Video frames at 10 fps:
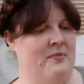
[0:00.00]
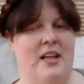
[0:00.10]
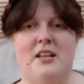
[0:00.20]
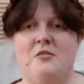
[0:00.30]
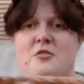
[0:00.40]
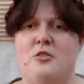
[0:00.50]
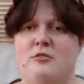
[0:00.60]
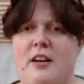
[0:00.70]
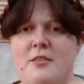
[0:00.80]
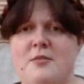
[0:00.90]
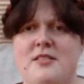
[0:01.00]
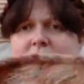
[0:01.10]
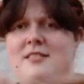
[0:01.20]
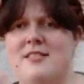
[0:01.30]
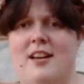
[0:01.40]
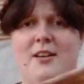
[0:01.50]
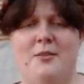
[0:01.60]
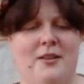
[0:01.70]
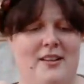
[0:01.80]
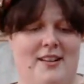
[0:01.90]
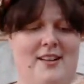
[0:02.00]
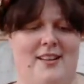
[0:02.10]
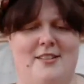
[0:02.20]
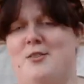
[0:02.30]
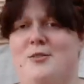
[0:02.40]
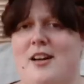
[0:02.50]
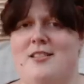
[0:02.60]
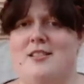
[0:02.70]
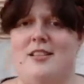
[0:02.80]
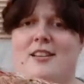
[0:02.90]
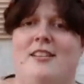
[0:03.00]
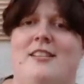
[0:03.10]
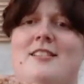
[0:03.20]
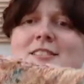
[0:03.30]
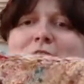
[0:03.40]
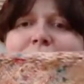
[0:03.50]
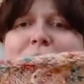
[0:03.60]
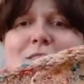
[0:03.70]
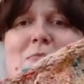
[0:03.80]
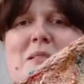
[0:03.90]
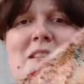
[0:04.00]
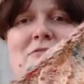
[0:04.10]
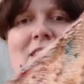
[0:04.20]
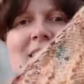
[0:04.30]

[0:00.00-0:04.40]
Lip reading: it used short rows, so the two sides of the shawl are a bit different.